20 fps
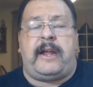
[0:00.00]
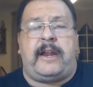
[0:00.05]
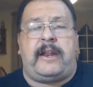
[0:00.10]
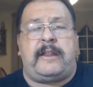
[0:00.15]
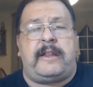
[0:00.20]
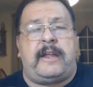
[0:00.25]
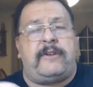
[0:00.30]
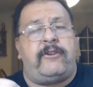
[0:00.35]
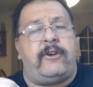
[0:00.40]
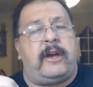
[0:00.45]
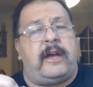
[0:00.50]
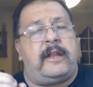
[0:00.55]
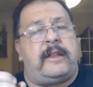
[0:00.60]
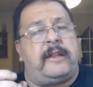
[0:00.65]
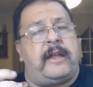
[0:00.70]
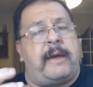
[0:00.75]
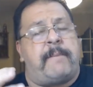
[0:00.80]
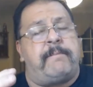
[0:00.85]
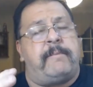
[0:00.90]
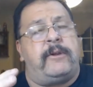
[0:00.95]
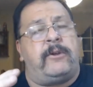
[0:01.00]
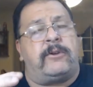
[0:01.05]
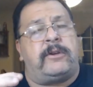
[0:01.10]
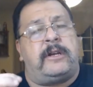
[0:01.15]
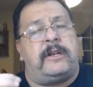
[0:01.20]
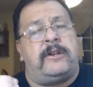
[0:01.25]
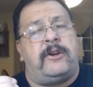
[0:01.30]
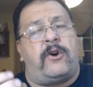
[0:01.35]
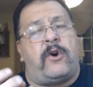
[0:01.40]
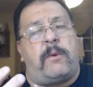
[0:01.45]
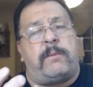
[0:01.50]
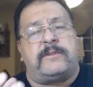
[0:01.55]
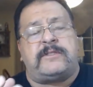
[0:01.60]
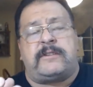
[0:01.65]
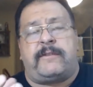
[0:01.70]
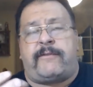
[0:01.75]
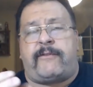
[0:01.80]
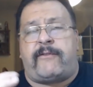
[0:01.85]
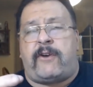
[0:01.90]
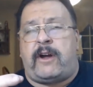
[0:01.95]
right in, and then you're getting that milky note,
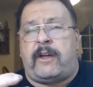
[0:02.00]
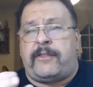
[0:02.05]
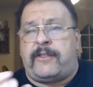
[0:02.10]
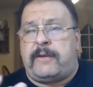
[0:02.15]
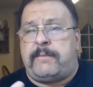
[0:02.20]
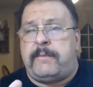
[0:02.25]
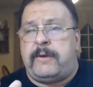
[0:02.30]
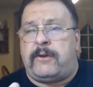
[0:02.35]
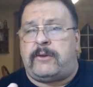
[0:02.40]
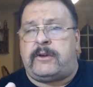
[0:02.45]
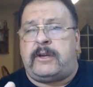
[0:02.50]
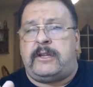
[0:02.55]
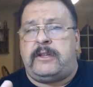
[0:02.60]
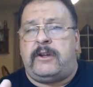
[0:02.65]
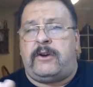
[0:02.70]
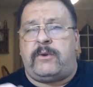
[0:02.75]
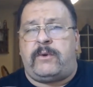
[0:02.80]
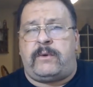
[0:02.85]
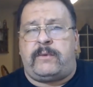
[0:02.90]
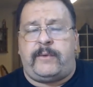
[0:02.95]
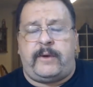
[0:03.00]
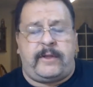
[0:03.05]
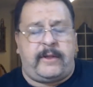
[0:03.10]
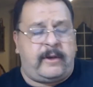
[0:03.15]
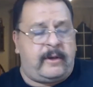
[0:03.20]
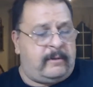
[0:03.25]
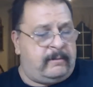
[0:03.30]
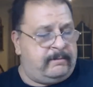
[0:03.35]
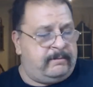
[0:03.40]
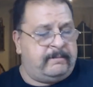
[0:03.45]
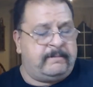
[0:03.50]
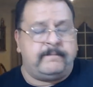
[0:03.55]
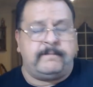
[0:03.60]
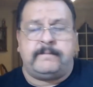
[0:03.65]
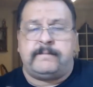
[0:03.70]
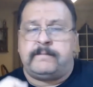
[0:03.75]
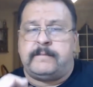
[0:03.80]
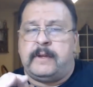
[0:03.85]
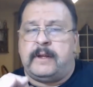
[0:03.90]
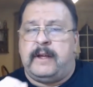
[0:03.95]
almost a frothy milky note with it.
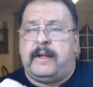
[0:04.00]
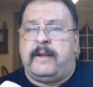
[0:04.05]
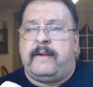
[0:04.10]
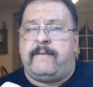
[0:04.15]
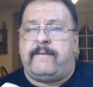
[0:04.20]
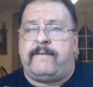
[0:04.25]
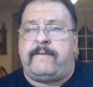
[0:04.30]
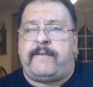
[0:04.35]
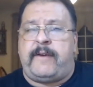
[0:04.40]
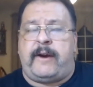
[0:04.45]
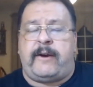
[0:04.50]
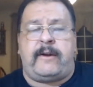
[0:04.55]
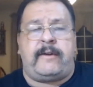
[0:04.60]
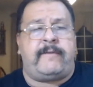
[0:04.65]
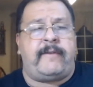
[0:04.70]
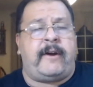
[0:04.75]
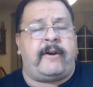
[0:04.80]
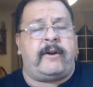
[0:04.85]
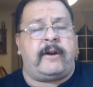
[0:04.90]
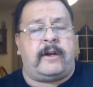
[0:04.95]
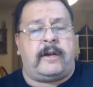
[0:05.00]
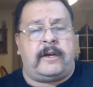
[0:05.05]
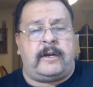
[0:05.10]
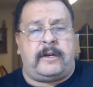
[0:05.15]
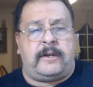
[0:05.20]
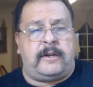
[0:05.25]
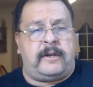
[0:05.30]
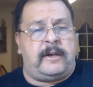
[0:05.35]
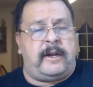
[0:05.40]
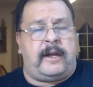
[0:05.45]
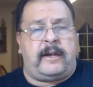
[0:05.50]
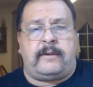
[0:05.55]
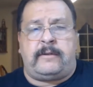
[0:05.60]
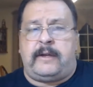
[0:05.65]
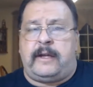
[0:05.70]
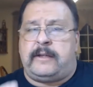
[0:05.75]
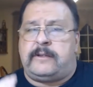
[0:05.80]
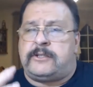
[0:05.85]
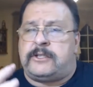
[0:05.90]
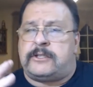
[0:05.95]
Very, very good. And
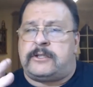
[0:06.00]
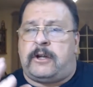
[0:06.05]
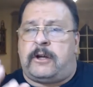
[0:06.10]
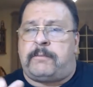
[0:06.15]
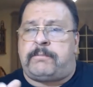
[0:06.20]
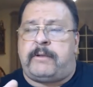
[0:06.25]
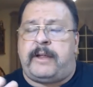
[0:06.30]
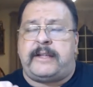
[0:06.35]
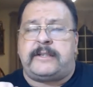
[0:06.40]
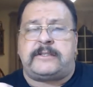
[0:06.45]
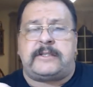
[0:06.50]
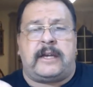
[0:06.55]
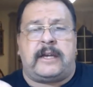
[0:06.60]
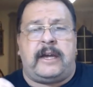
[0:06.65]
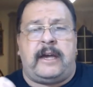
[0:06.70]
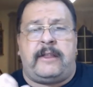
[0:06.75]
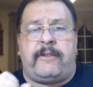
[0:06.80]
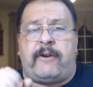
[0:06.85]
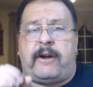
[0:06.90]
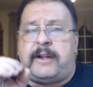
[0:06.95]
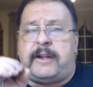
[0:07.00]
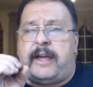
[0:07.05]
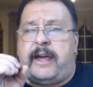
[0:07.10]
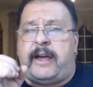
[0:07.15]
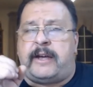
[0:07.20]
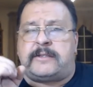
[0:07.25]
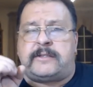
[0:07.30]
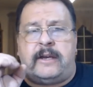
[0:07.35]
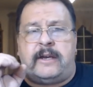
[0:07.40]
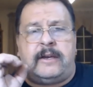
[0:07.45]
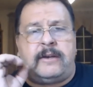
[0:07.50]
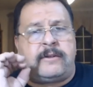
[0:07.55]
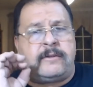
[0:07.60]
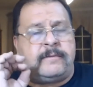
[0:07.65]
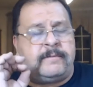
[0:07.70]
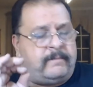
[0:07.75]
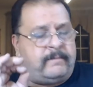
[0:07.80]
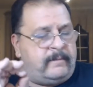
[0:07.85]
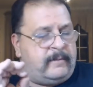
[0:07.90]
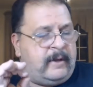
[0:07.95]
then it just all blends together on the
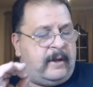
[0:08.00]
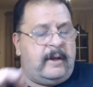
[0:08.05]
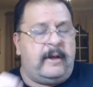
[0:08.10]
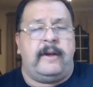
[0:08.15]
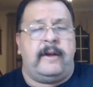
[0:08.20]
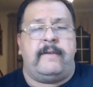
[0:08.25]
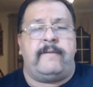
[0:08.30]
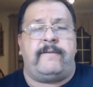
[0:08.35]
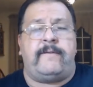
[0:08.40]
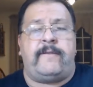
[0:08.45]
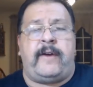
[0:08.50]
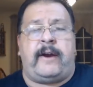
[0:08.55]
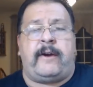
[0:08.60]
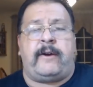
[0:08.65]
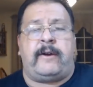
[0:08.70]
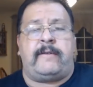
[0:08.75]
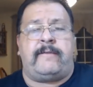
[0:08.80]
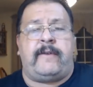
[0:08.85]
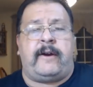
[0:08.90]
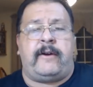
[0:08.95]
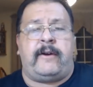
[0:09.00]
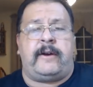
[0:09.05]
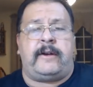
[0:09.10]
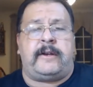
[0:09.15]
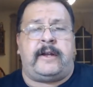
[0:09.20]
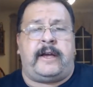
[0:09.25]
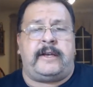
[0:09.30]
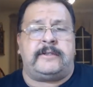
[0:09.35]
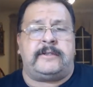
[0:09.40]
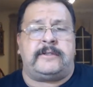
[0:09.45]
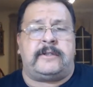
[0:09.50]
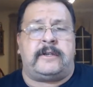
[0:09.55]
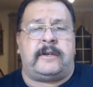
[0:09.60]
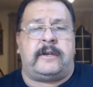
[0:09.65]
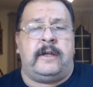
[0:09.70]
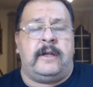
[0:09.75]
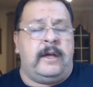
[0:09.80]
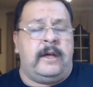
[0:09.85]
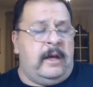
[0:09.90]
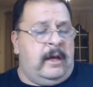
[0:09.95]
exhale. Very, very
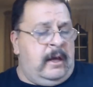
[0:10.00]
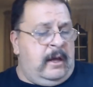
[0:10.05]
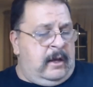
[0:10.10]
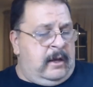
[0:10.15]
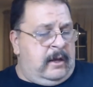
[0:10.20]
tasty.